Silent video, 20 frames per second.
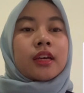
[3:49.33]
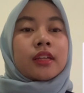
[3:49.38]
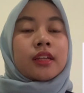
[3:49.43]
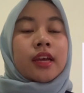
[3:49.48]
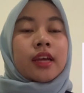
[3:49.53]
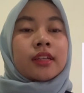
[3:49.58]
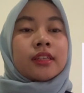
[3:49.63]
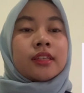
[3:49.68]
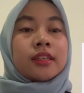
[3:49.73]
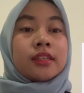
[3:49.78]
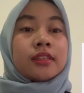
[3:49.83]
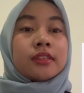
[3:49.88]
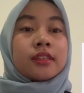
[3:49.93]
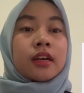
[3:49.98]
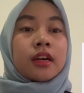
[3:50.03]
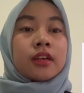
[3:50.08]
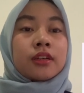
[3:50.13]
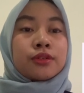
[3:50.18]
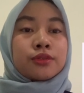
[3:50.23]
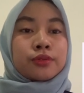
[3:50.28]
And these
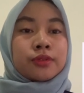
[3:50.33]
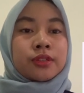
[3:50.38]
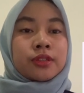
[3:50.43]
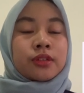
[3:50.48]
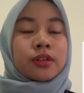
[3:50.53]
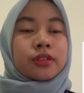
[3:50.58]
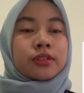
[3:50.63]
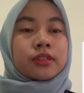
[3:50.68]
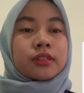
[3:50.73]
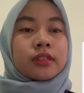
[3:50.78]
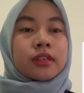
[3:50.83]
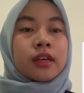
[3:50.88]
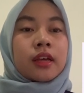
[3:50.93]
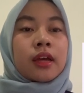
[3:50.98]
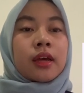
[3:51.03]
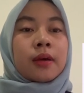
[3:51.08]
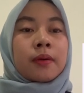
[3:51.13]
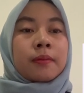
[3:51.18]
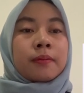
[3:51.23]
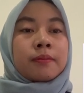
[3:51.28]
are the results.
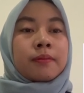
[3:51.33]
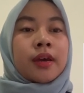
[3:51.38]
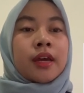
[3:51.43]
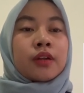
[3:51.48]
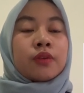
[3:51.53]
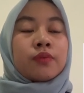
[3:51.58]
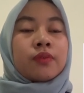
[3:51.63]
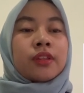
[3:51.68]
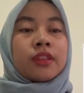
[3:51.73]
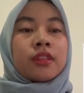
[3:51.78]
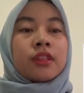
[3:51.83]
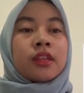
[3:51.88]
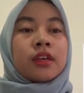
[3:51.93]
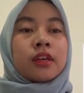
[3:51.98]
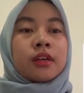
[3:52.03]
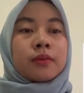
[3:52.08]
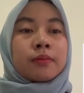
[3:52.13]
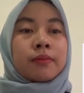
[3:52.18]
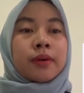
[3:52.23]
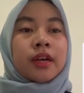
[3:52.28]
Men-with-me
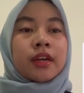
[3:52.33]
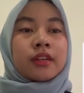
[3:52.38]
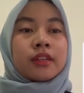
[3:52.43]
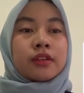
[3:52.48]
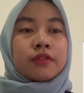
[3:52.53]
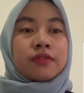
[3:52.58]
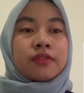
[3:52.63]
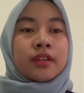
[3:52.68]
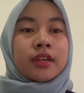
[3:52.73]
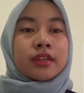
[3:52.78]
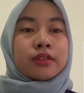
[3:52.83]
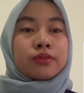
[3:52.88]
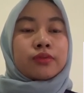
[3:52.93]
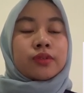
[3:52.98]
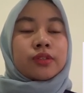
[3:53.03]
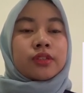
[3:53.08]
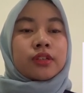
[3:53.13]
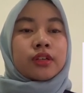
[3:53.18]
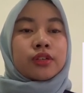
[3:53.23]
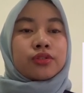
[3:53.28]
comparative test
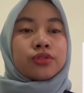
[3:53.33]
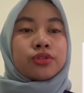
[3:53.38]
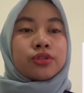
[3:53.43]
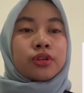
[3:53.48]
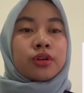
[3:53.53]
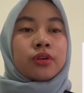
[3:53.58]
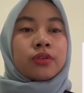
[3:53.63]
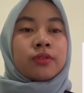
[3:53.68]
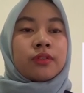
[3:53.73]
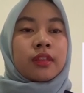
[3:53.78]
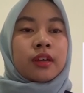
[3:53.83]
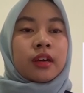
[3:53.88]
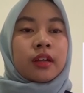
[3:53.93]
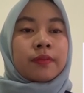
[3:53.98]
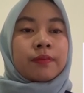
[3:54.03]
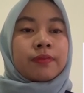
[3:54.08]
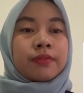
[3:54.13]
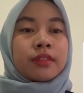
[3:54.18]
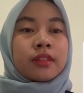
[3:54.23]
results show that